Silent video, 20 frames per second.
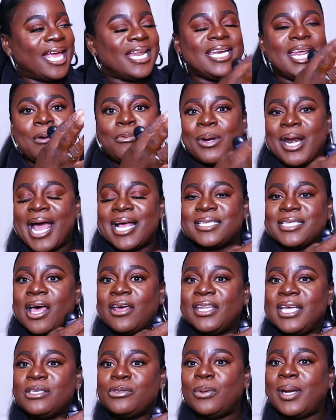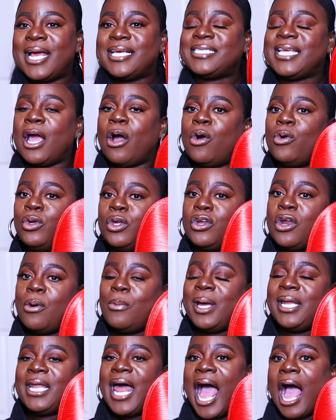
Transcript: And then when I saw this one, I said, oh, you know what?